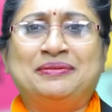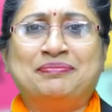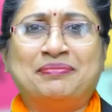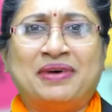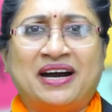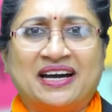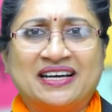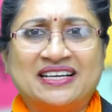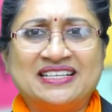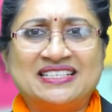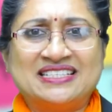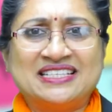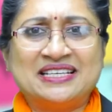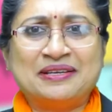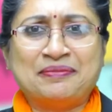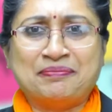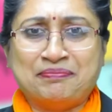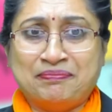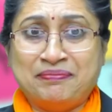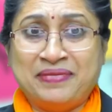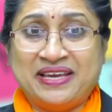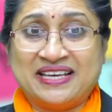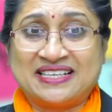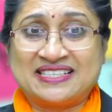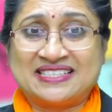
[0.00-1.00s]

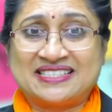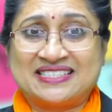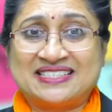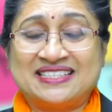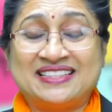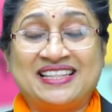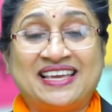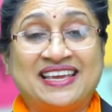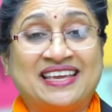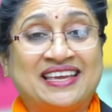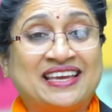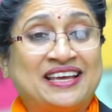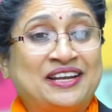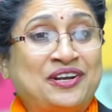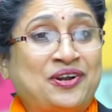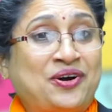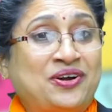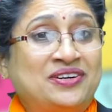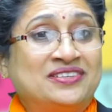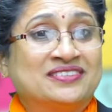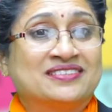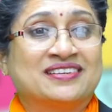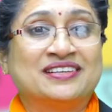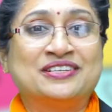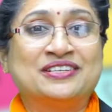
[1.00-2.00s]
marketing mix, they cannot